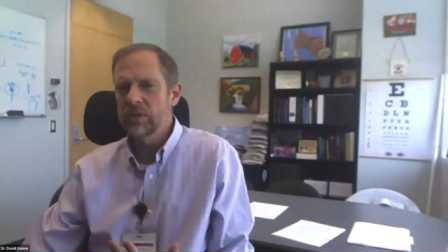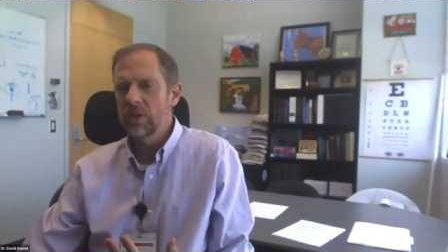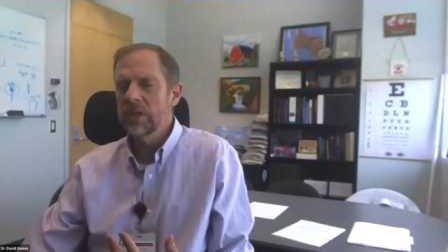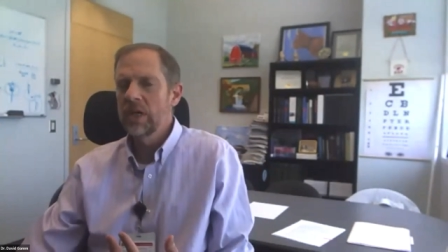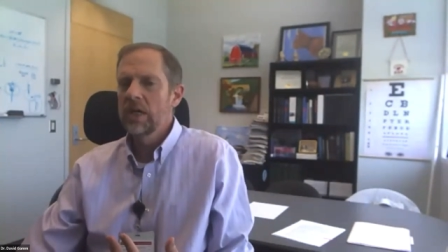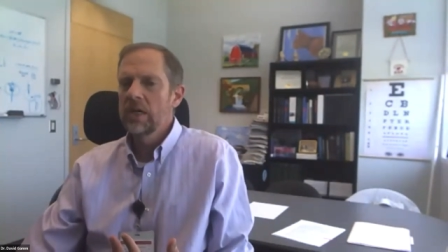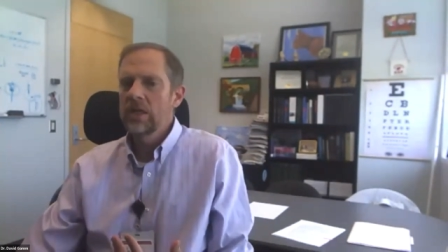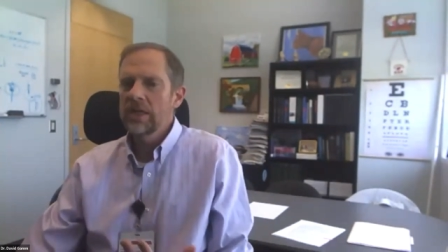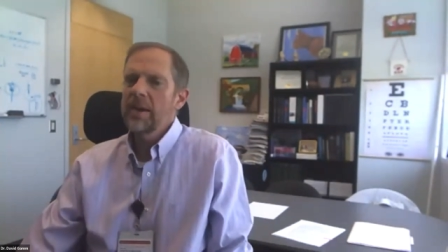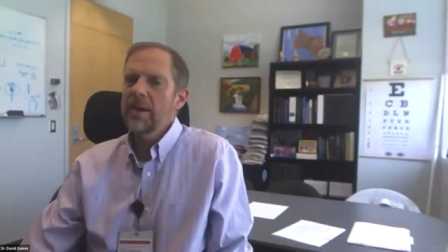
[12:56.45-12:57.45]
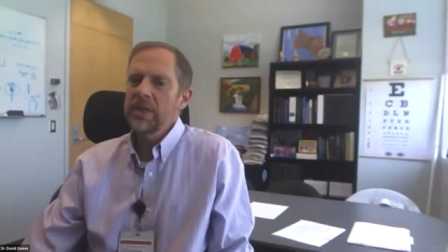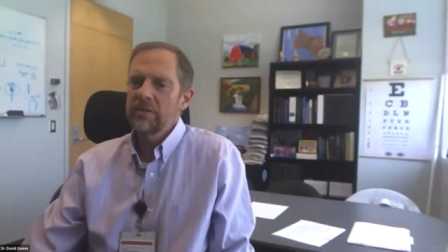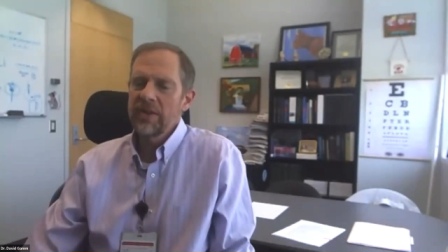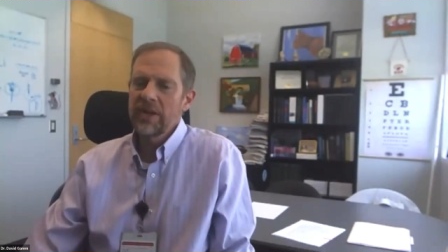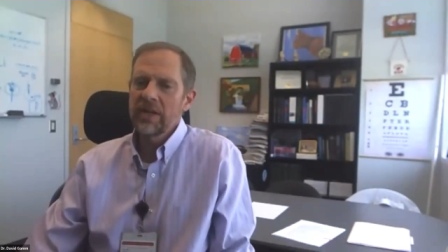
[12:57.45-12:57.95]
So it's you can't be
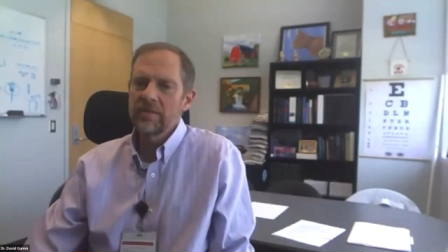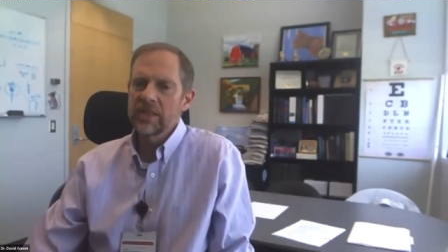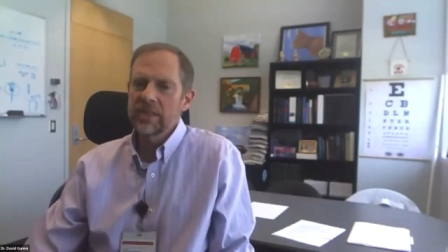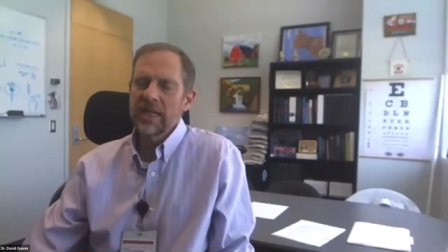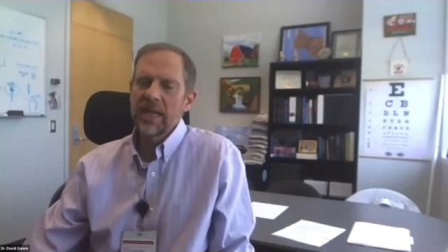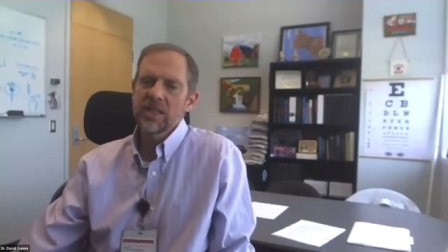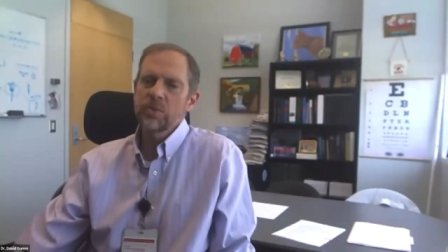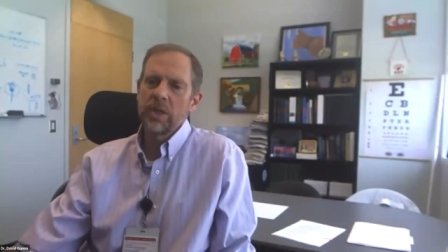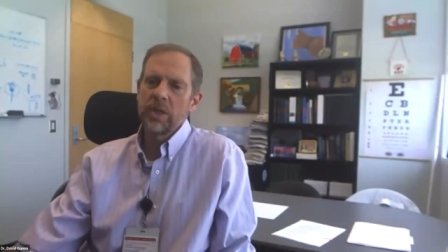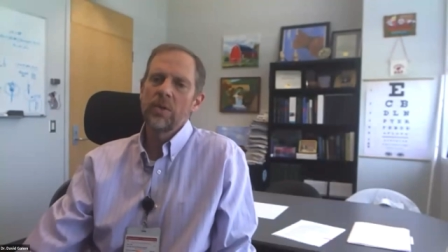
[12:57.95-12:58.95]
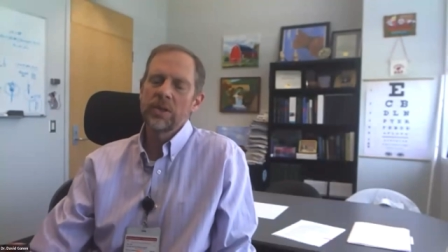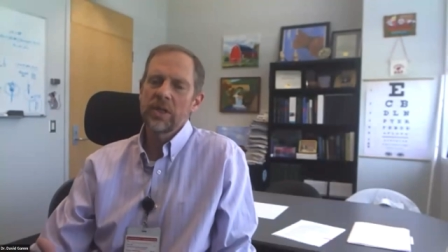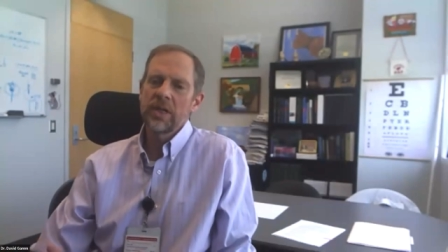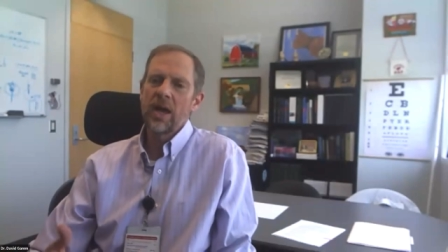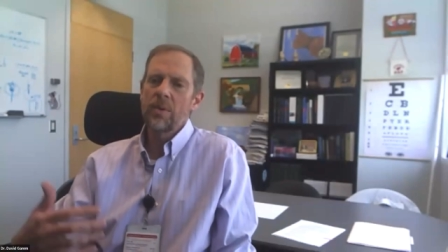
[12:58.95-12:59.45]
definitive and say, yes, we know it's
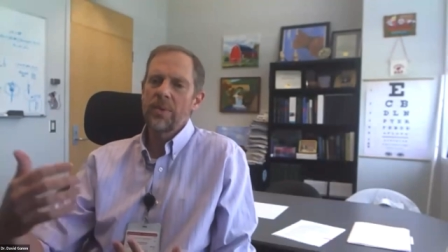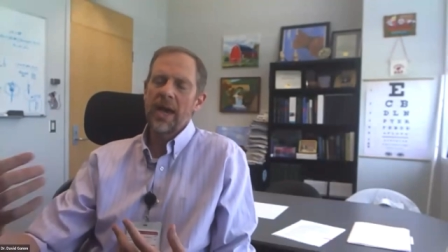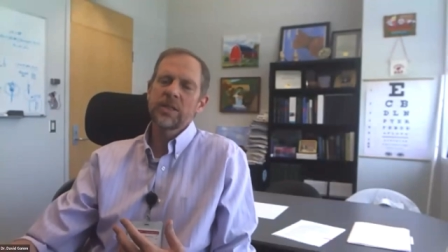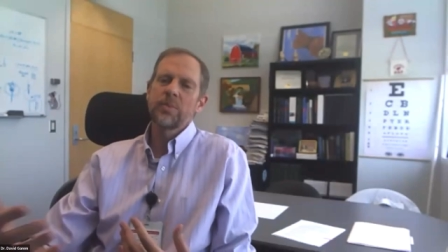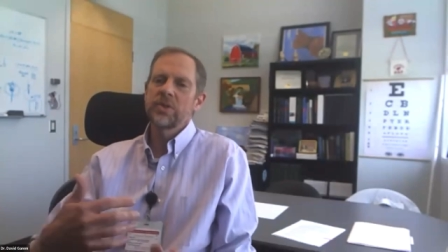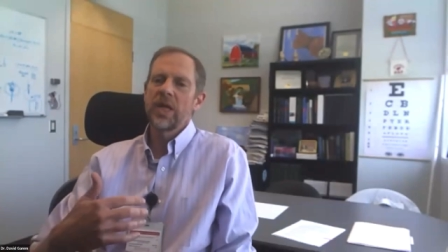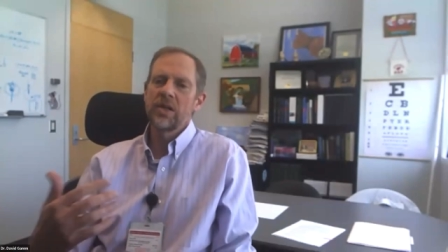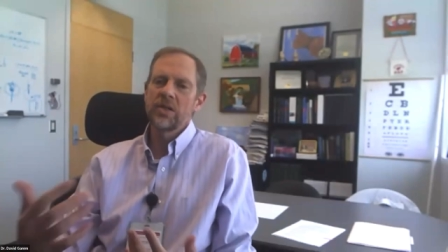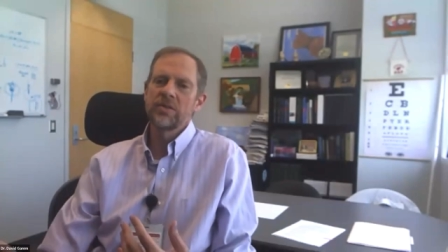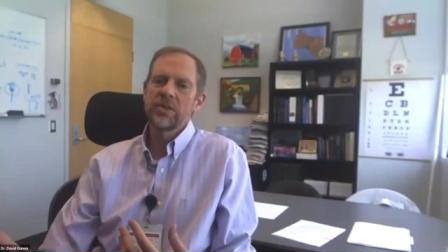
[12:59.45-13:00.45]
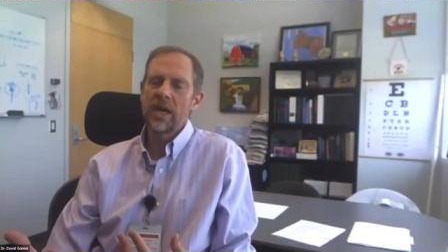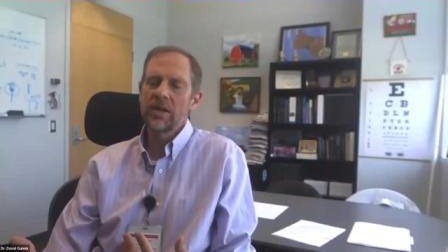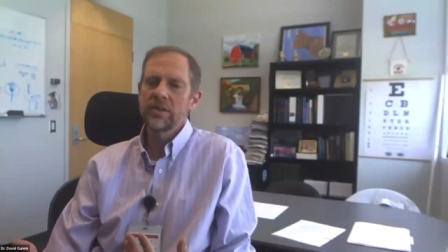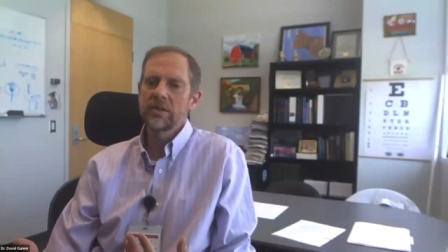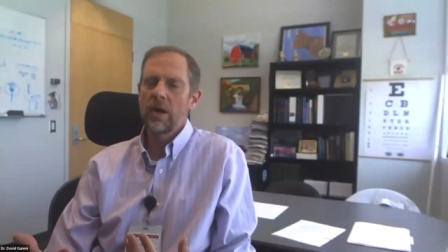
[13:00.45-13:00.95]
going to help X percentage of
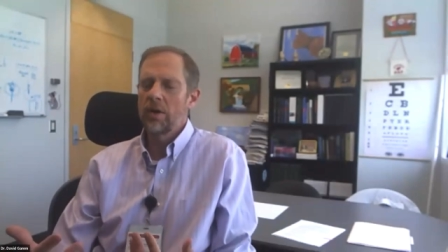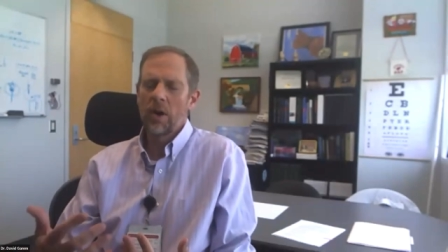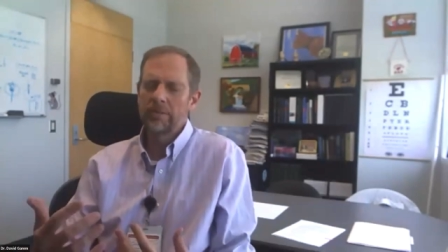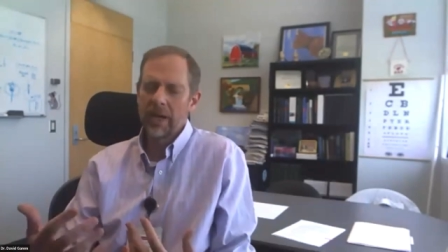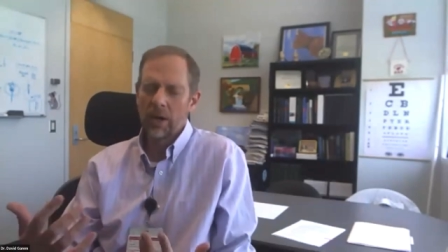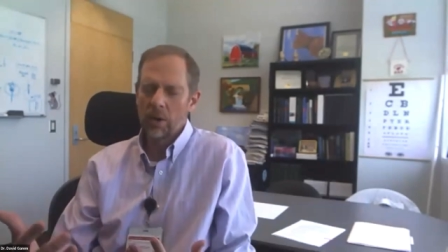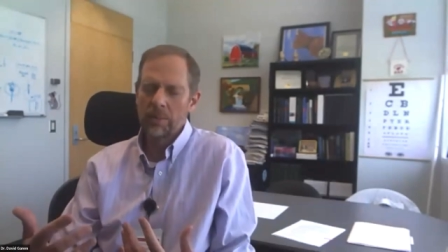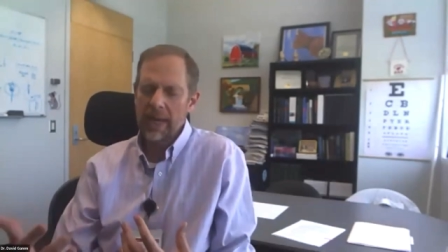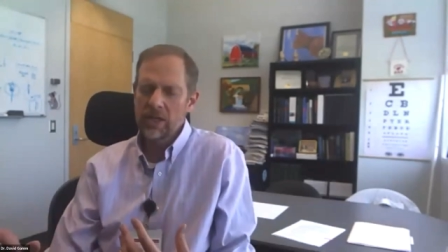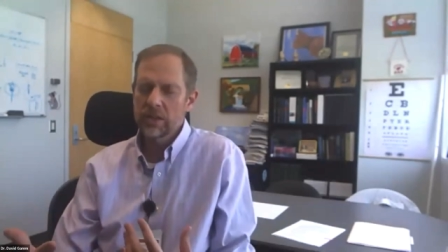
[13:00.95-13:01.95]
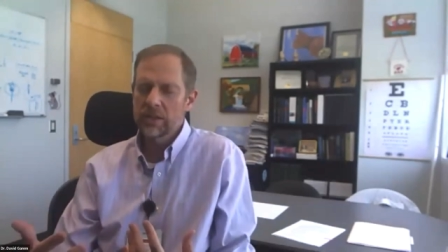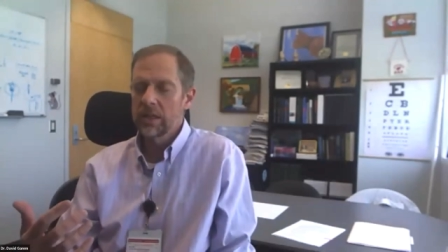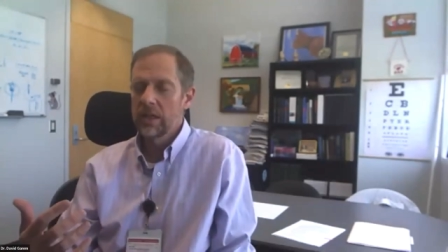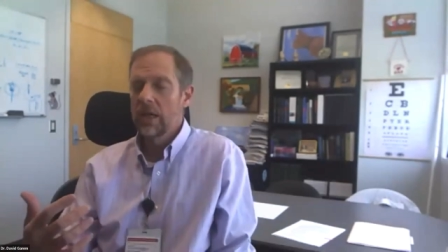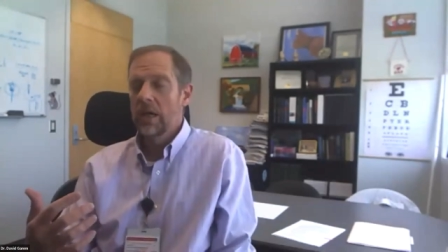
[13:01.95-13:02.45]
cells or, our patients
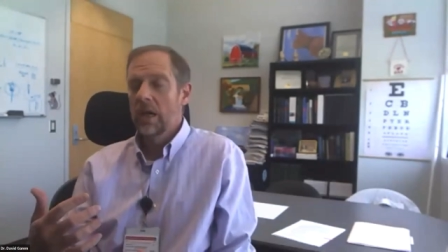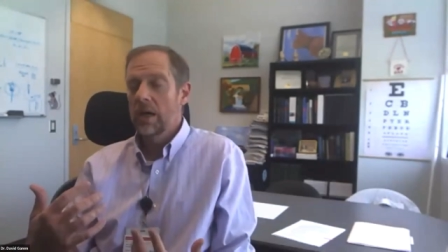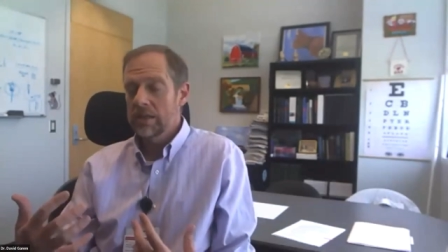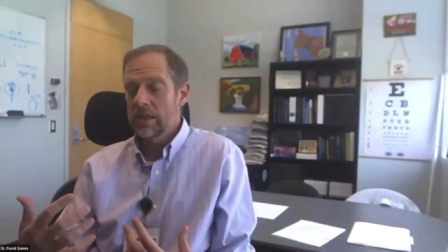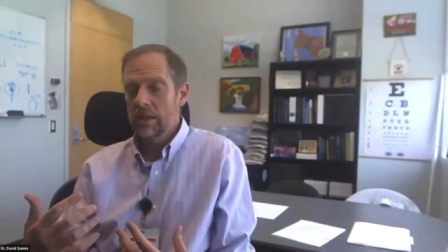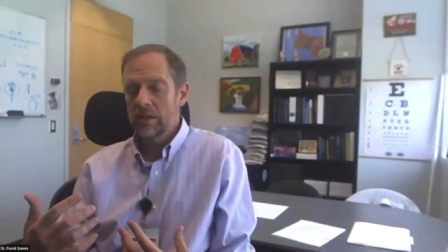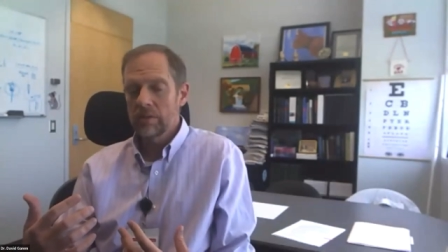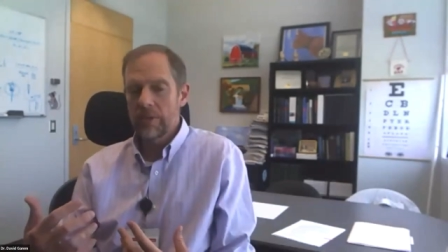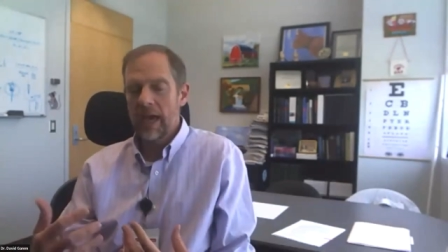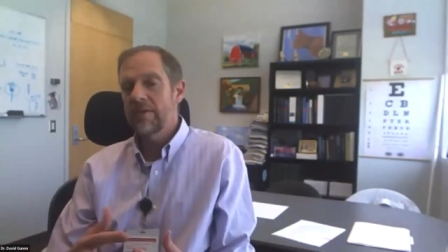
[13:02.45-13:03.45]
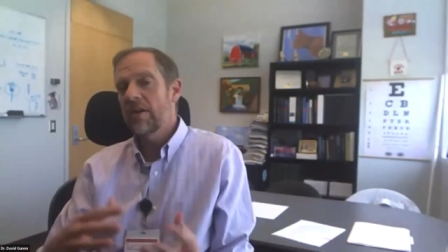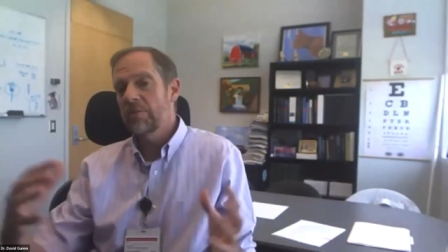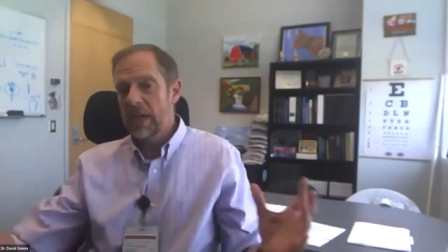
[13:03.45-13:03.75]
until we have enough